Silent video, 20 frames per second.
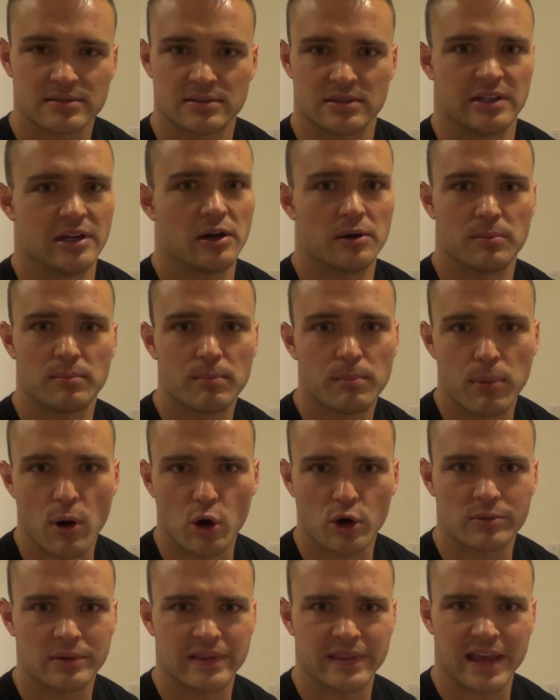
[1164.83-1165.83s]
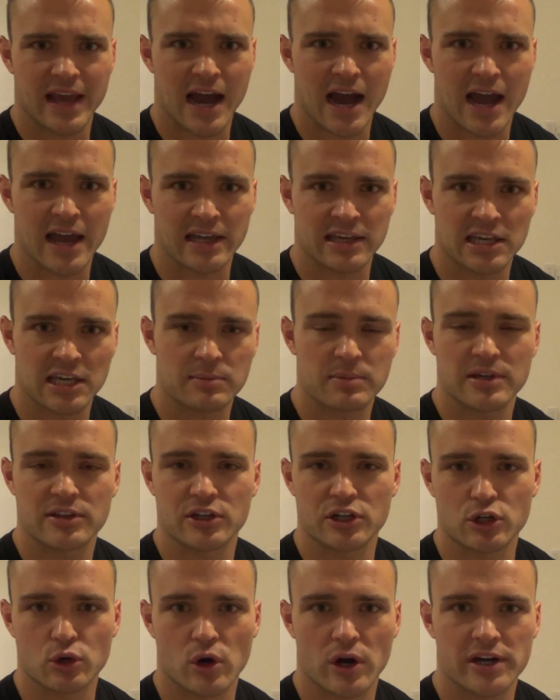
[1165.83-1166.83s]
you know, poke me in the eye and kick me in the
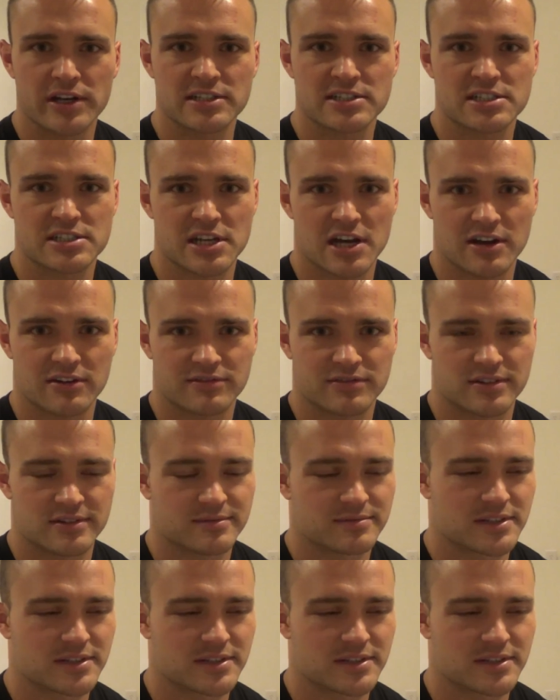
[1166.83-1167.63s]
groin and stuff?